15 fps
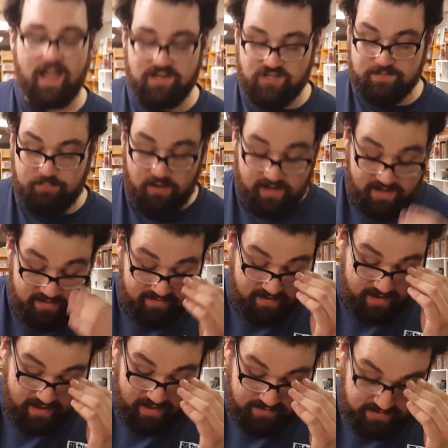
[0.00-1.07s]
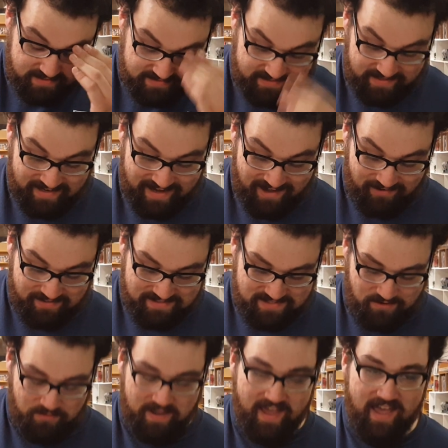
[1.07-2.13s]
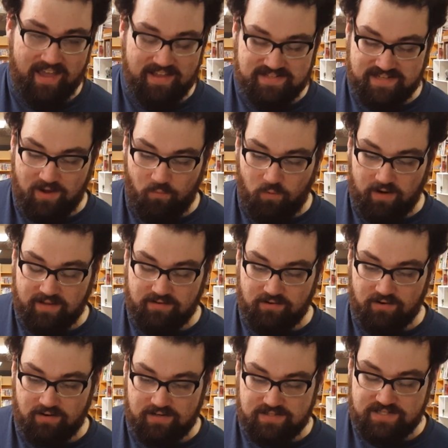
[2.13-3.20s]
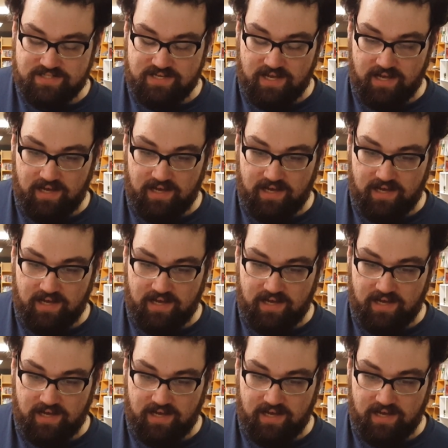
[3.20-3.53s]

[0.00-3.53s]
I just put it in today, testing it out. It's okay. It's got 1 endurance.